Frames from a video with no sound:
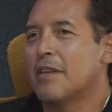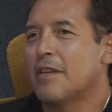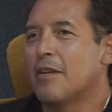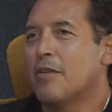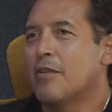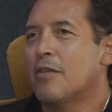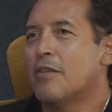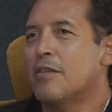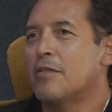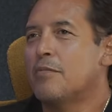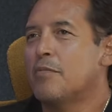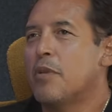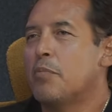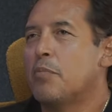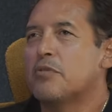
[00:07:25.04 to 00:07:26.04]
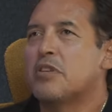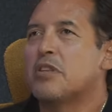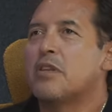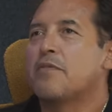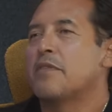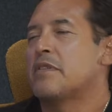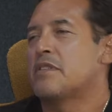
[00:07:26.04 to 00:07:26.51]
all the
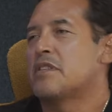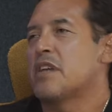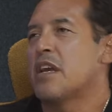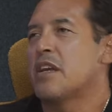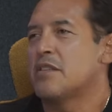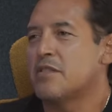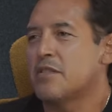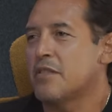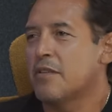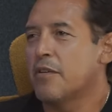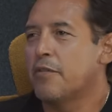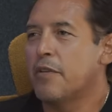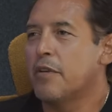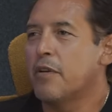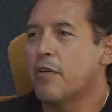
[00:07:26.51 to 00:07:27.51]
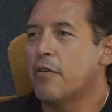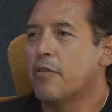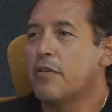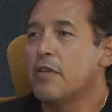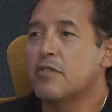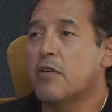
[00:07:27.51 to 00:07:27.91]
positive change of the country.